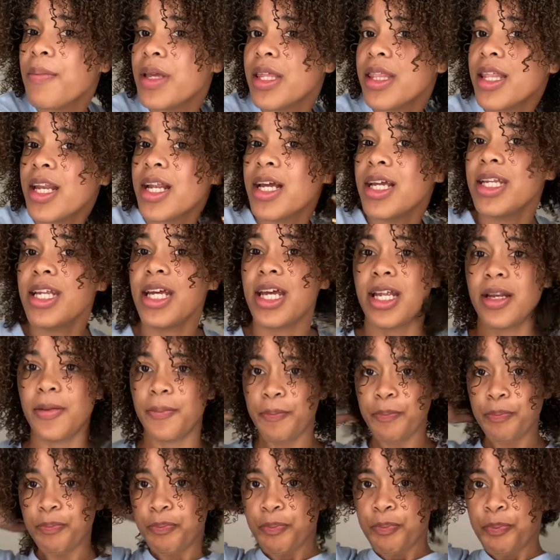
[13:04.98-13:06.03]
that I did.
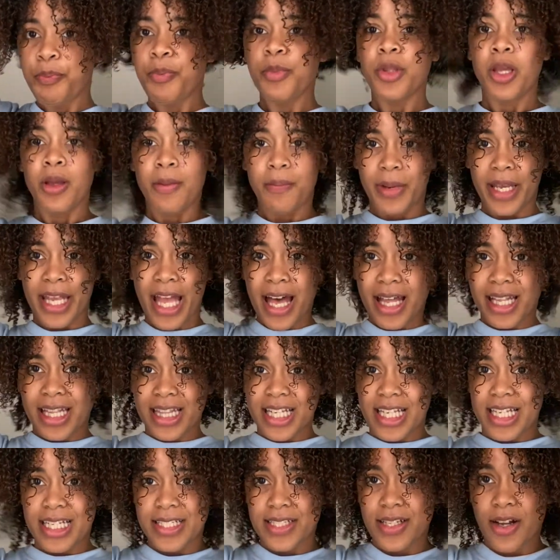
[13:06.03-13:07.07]
But yeah,
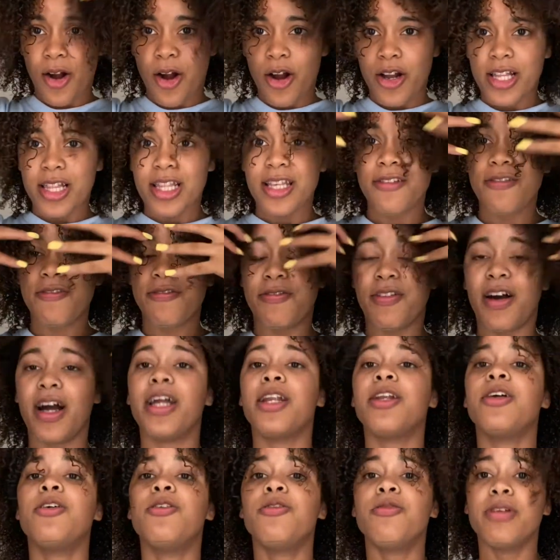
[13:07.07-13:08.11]
these are the
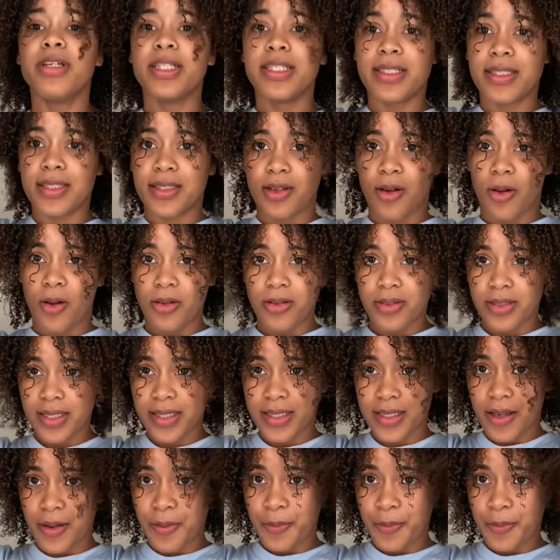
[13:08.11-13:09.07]
final results.